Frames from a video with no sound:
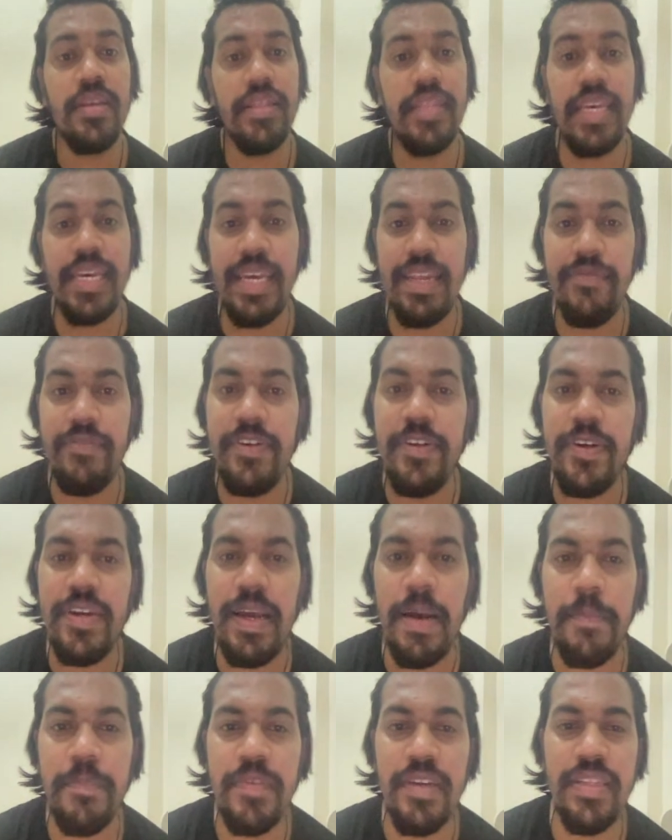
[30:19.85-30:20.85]
They can video
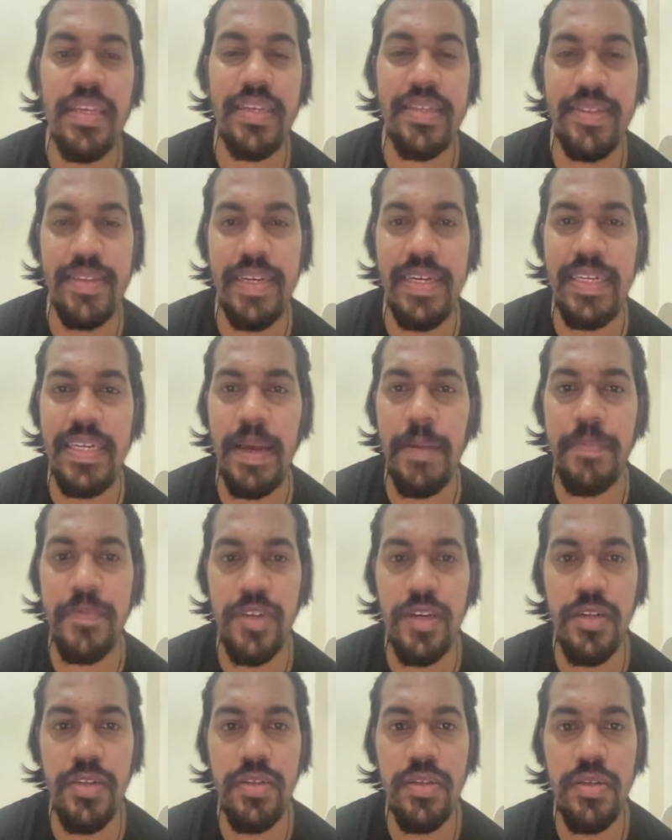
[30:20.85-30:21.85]
capture, the screen
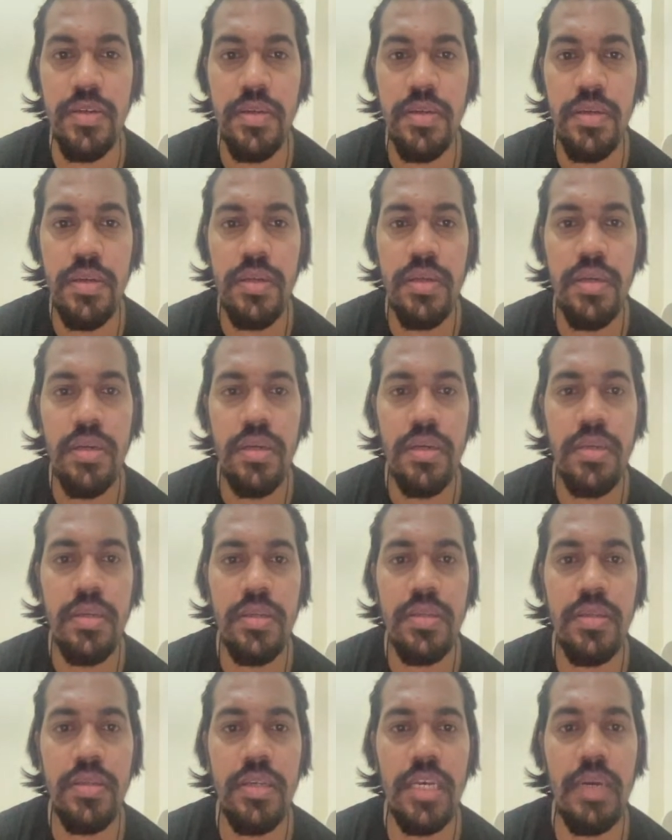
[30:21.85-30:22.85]
captures,
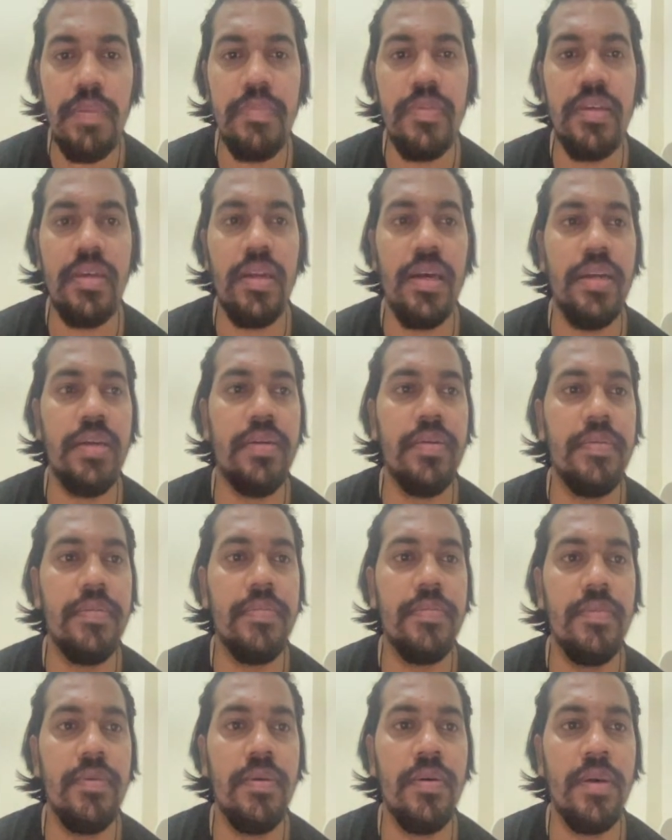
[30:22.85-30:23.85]
same thing, right?
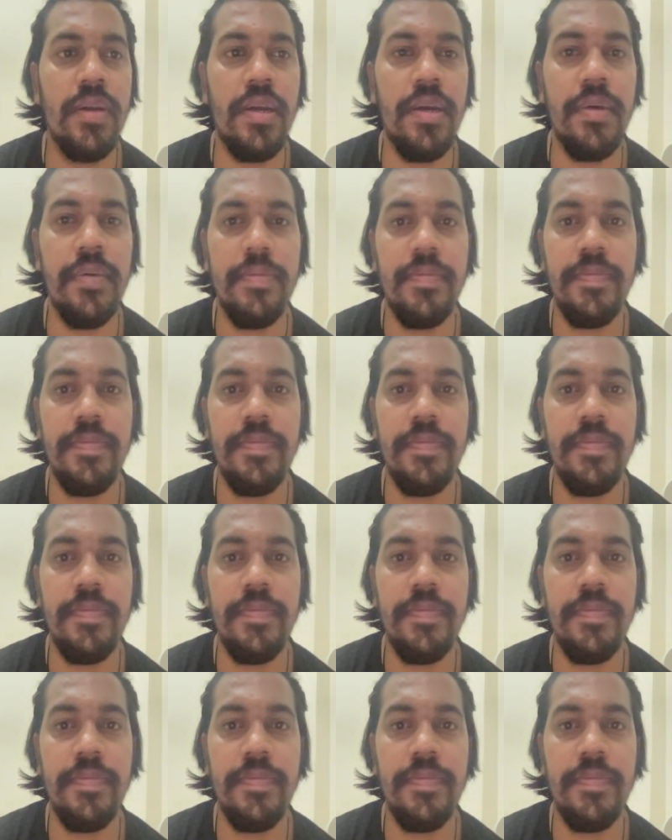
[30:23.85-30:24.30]
Okay.